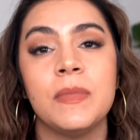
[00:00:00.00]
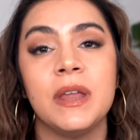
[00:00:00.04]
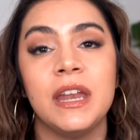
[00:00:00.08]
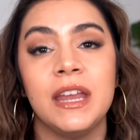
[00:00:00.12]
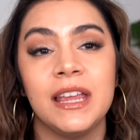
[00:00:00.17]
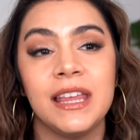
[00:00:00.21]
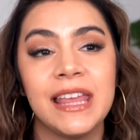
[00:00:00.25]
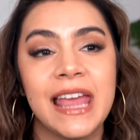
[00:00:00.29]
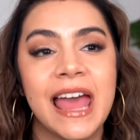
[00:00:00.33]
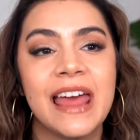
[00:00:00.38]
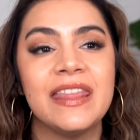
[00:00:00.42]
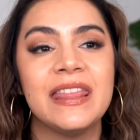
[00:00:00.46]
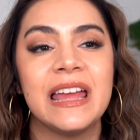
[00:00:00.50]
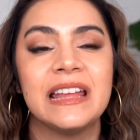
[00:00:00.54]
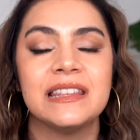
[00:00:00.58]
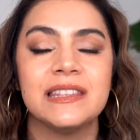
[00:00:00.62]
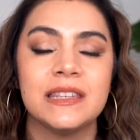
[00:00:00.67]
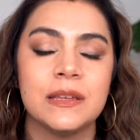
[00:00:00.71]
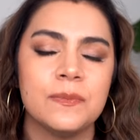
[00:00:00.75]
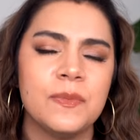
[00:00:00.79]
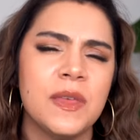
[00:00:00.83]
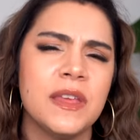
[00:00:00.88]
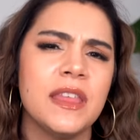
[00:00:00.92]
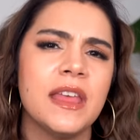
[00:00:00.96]
And again, that's
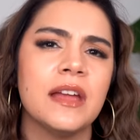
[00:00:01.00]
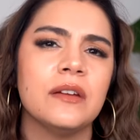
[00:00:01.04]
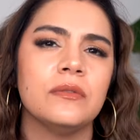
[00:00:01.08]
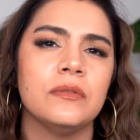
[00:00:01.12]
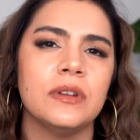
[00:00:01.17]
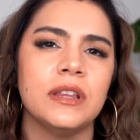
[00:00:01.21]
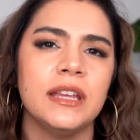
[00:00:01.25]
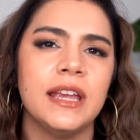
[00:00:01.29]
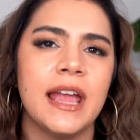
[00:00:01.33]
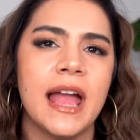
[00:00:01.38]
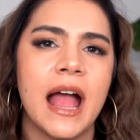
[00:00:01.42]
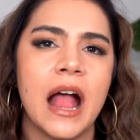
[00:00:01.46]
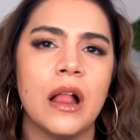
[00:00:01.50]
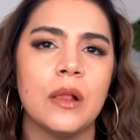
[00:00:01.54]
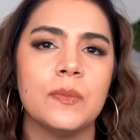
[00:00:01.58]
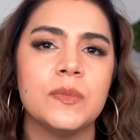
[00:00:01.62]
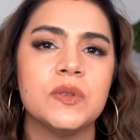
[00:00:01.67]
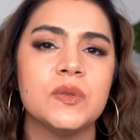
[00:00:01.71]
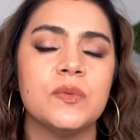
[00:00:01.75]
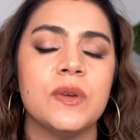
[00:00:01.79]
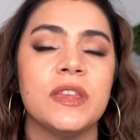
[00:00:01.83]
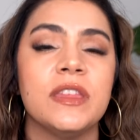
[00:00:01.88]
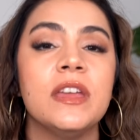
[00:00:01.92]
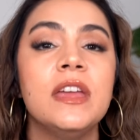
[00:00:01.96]
something that really
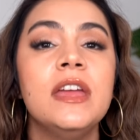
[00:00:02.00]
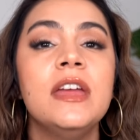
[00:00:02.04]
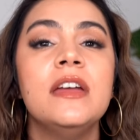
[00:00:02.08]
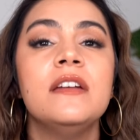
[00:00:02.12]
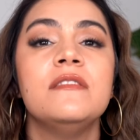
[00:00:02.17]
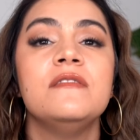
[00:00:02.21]
helps with